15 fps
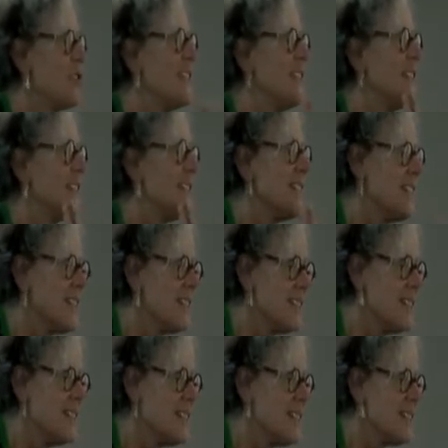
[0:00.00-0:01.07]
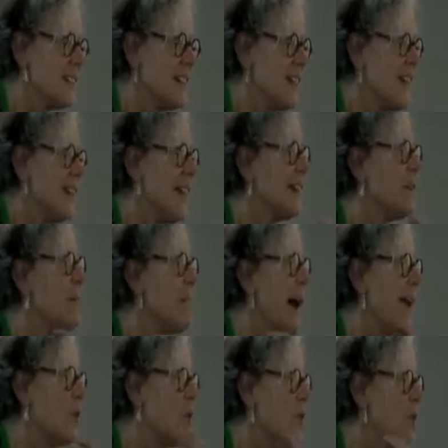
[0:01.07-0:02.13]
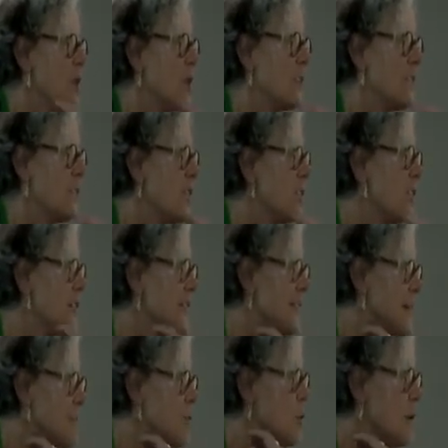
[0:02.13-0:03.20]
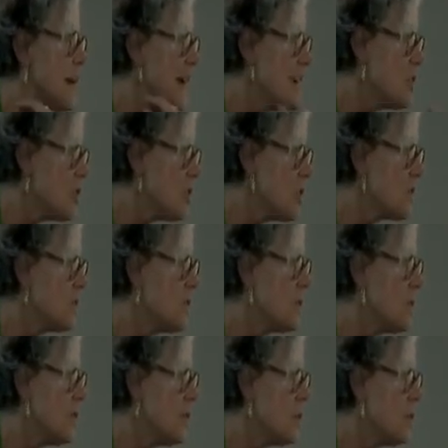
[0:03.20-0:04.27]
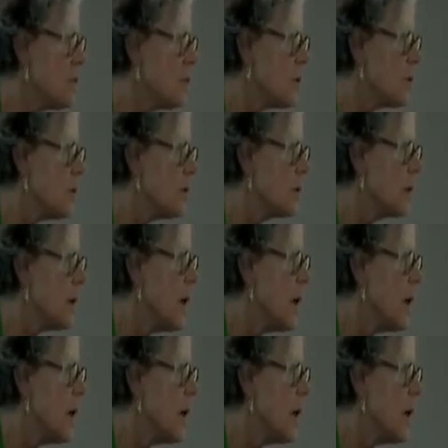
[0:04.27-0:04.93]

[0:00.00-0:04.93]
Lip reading: insistence that the micro world is not a simulation of the real world,